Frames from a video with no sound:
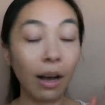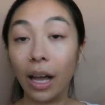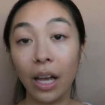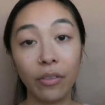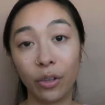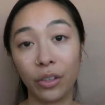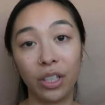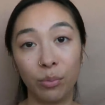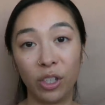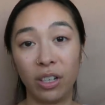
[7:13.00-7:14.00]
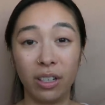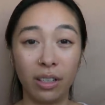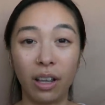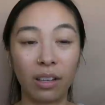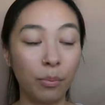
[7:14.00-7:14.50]
I haven't gotten them done in
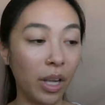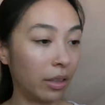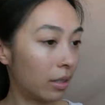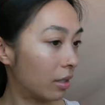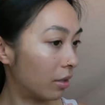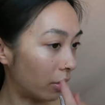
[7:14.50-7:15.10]
like months,